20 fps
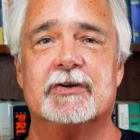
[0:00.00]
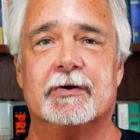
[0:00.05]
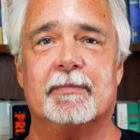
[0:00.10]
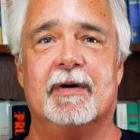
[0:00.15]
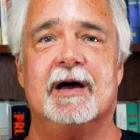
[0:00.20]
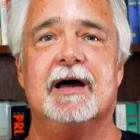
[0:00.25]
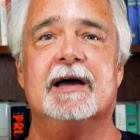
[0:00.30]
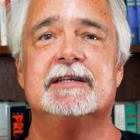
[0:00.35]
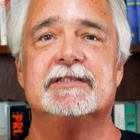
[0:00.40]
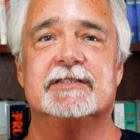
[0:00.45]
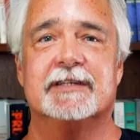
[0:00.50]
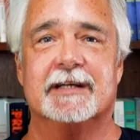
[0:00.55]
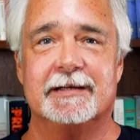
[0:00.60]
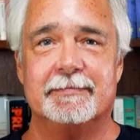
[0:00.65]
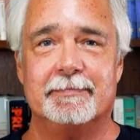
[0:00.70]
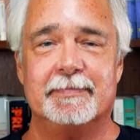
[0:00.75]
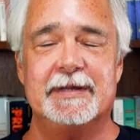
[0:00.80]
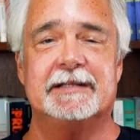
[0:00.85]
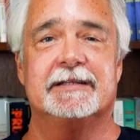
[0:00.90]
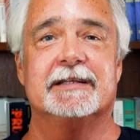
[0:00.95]
their minds and
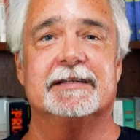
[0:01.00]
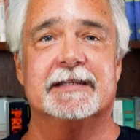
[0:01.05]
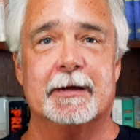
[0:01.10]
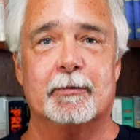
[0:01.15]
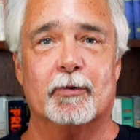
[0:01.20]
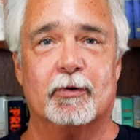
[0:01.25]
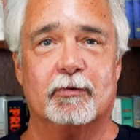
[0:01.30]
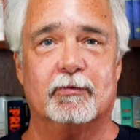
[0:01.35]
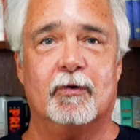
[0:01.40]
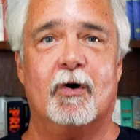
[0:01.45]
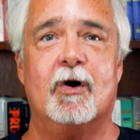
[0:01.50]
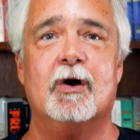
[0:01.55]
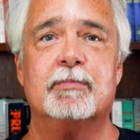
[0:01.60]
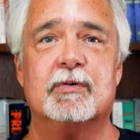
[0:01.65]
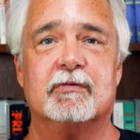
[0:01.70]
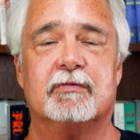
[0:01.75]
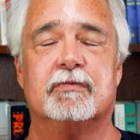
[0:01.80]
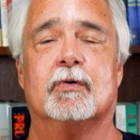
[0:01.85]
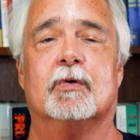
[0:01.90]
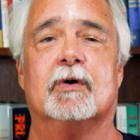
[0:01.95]
admit that they were
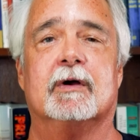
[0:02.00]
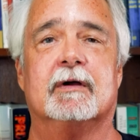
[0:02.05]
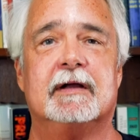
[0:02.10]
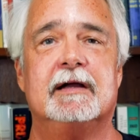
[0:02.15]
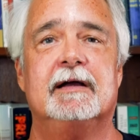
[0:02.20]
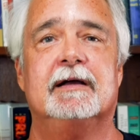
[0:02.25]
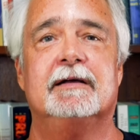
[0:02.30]
wrong before.